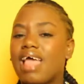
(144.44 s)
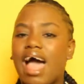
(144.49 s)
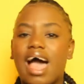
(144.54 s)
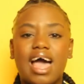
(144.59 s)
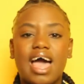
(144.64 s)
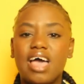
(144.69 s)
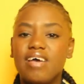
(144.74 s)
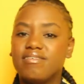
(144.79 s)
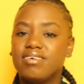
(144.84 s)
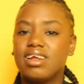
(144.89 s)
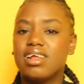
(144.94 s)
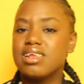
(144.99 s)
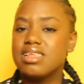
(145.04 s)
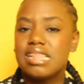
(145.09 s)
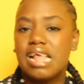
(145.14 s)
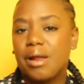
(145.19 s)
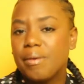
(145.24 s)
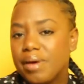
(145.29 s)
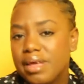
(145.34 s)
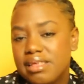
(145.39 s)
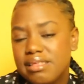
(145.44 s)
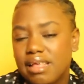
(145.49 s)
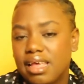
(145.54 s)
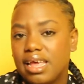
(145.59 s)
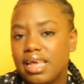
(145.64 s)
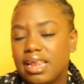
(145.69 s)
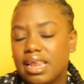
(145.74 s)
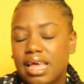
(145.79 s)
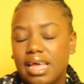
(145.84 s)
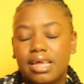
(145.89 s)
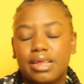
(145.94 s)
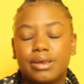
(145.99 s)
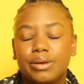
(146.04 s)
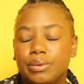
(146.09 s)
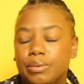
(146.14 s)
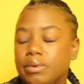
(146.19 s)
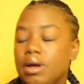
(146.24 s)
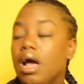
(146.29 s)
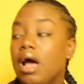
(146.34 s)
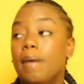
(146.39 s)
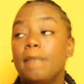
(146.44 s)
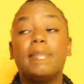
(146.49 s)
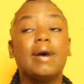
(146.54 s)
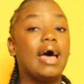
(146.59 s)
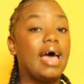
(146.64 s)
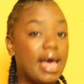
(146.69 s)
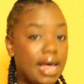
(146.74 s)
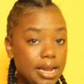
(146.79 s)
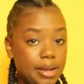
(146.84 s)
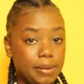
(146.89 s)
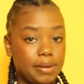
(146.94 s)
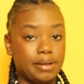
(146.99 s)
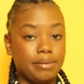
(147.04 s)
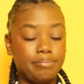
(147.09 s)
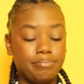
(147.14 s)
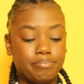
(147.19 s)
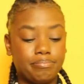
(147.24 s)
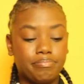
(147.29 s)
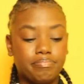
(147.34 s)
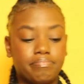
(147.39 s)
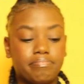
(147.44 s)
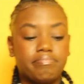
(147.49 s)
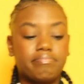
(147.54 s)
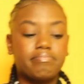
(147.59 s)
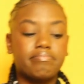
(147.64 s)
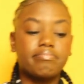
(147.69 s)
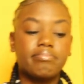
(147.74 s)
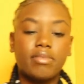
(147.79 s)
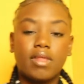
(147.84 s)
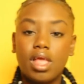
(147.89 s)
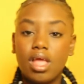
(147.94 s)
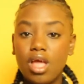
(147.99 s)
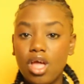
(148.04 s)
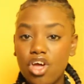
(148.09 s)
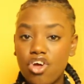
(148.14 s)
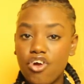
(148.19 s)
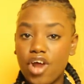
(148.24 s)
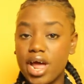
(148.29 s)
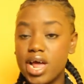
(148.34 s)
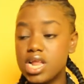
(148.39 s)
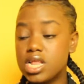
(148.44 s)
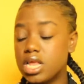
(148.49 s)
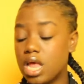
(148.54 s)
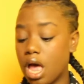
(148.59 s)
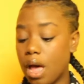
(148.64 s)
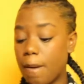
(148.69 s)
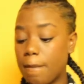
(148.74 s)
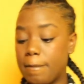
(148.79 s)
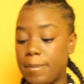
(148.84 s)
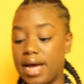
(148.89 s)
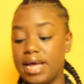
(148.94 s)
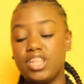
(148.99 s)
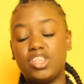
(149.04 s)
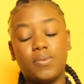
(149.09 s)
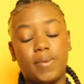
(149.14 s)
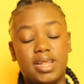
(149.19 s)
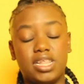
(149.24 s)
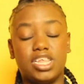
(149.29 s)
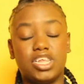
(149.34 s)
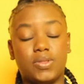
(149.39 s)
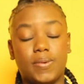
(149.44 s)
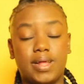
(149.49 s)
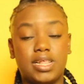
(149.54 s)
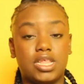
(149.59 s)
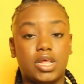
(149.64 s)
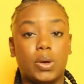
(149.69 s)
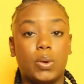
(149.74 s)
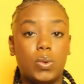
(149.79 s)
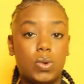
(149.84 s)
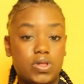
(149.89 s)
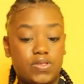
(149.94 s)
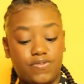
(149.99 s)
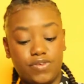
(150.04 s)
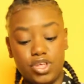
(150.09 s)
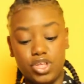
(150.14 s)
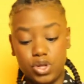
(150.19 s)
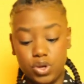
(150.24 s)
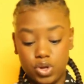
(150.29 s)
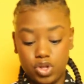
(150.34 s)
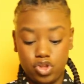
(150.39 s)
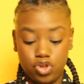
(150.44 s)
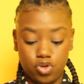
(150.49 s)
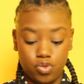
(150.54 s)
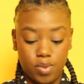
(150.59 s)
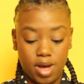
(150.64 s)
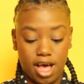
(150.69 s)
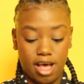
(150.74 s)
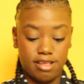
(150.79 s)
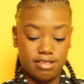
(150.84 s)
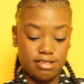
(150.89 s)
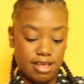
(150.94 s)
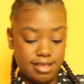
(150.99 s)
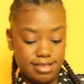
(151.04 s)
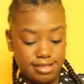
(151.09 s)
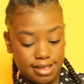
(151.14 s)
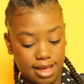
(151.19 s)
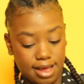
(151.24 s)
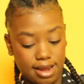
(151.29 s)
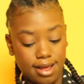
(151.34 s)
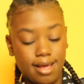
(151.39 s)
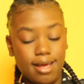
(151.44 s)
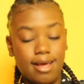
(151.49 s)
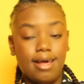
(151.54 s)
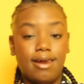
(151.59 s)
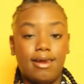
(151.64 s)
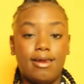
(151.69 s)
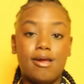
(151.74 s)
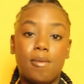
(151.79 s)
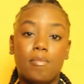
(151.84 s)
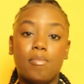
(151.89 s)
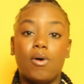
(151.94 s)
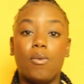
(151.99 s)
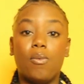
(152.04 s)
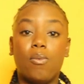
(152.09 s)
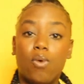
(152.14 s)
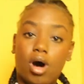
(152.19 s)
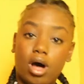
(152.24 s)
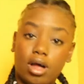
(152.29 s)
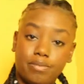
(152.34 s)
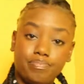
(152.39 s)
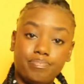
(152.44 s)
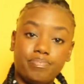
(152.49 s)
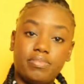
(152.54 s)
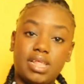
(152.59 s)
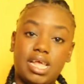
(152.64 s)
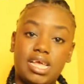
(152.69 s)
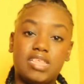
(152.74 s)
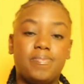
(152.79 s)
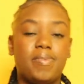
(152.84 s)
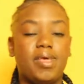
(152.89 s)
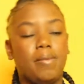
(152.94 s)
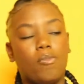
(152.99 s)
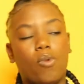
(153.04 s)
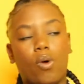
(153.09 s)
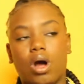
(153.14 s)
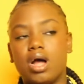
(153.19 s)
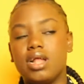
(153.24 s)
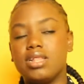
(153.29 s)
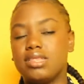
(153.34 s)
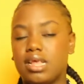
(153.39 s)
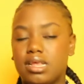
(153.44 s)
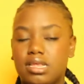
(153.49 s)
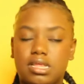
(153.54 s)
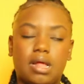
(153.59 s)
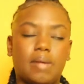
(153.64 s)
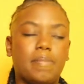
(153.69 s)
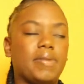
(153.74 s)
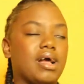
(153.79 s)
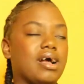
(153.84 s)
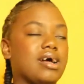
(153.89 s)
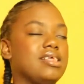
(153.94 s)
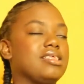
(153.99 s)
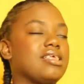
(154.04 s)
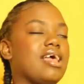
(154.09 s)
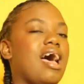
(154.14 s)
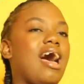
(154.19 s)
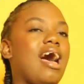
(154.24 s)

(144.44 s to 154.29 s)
I can't even understand what he's saying, like, no. But anyway. Right, my 2020 goals for YouTube, as I said, number one is being more consistent, because